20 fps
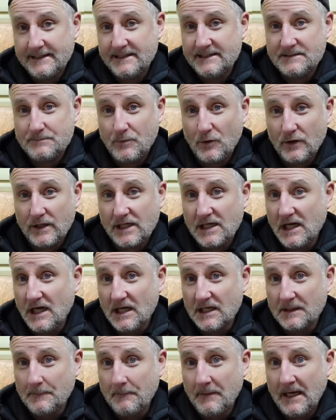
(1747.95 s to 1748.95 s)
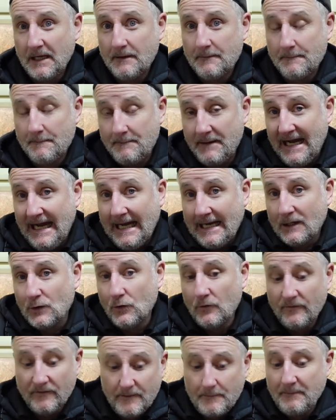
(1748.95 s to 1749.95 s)
is by cutting back
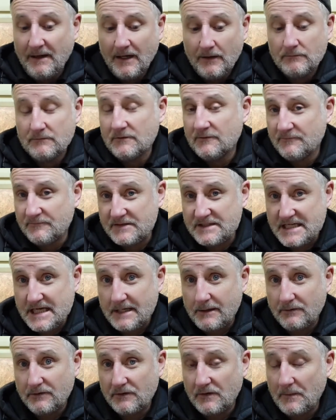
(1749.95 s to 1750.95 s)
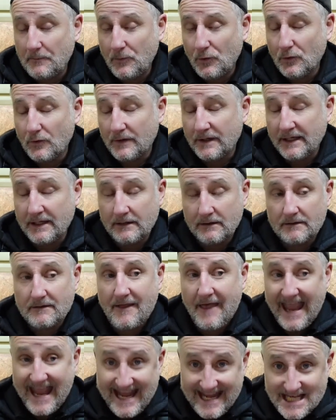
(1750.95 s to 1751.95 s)
on the amount of material they're putting it
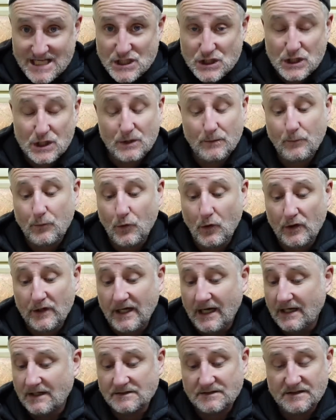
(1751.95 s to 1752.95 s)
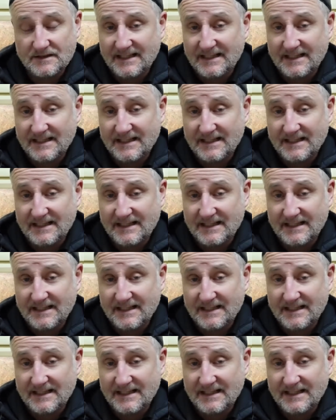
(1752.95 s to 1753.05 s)
into the products,